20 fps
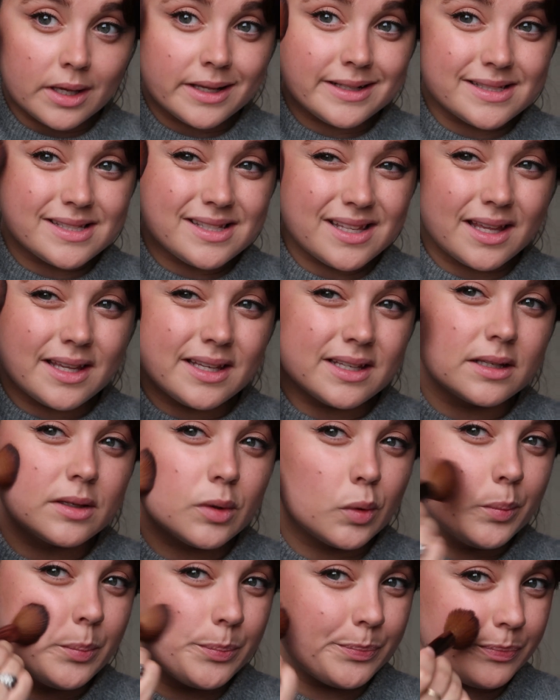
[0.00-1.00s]
It's
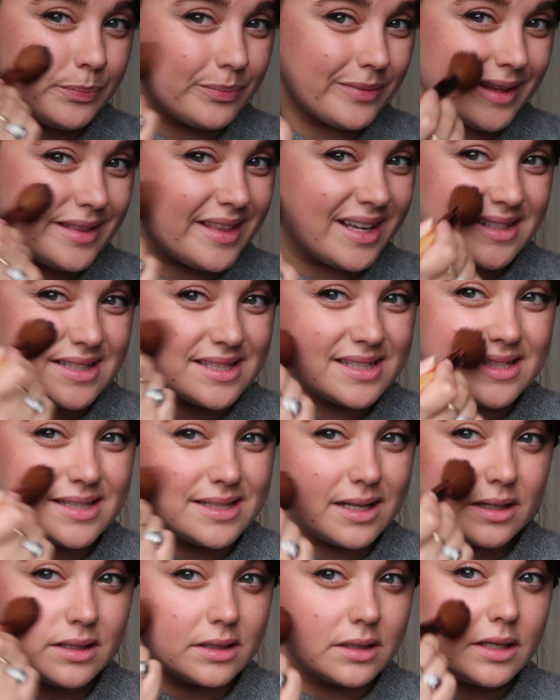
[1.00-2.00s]
like that
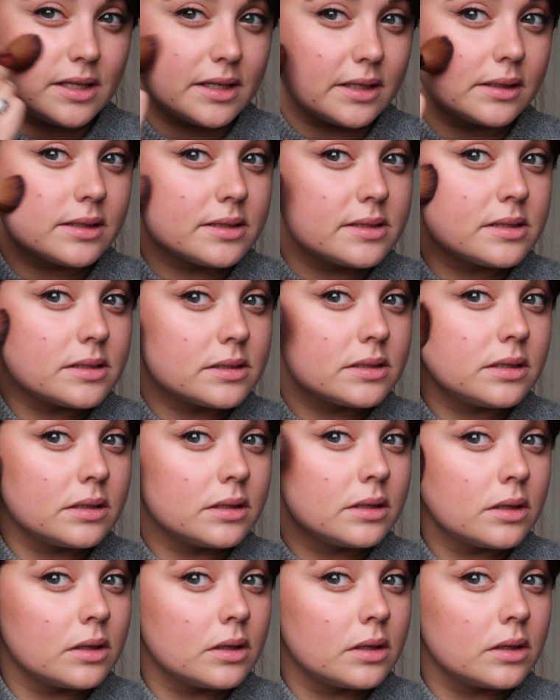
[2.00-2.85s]
sun-kissed,